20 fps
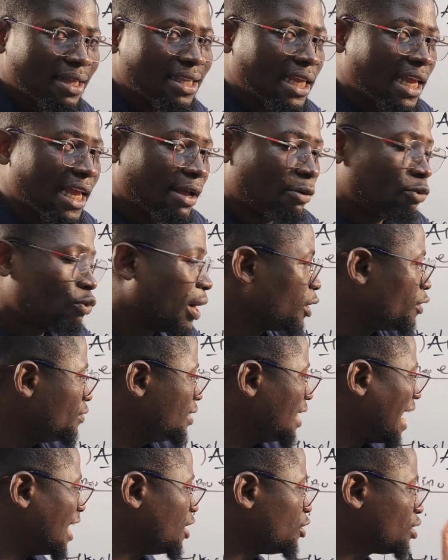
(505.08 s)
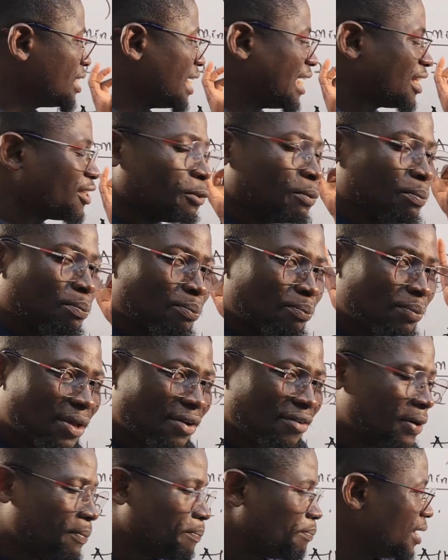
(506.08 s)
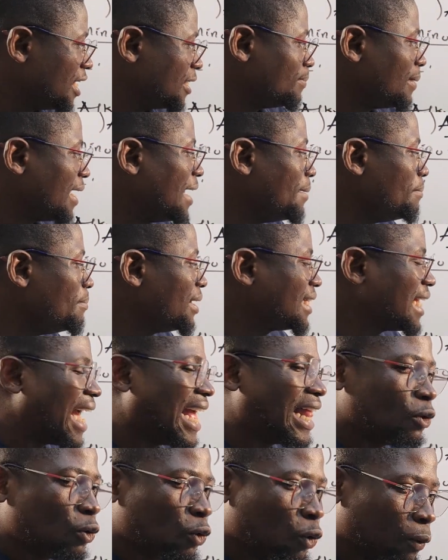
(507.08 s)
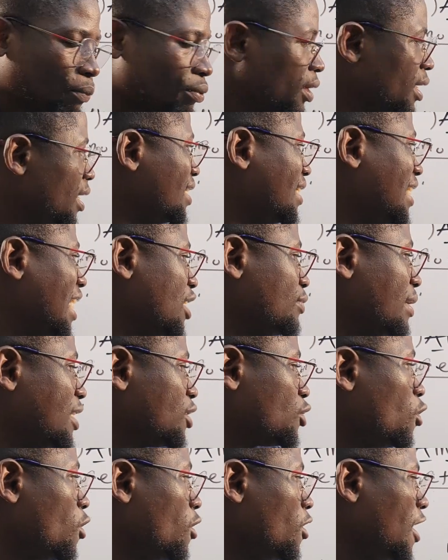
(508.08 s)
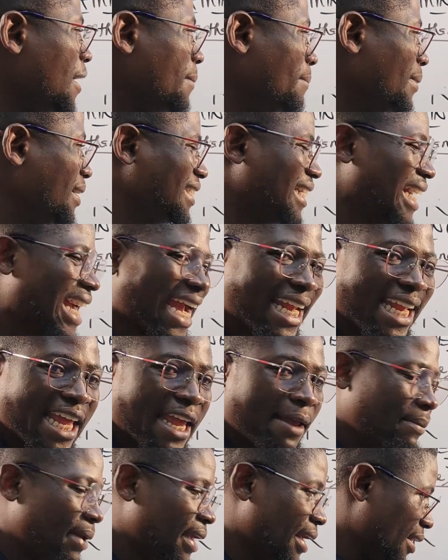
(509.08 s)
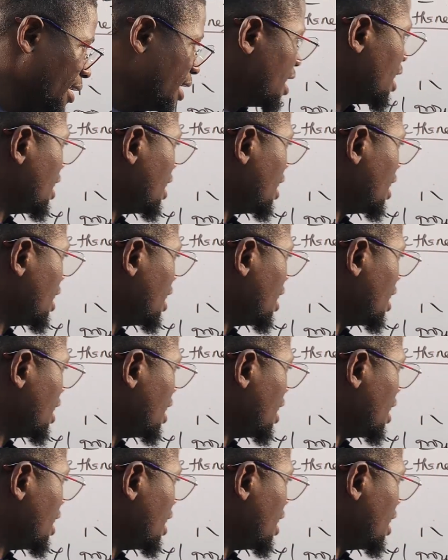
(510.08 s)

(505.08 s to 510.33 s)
A, a, one of the hydrogen atom being replaced by a methyl group. That's why it's called a methylamine.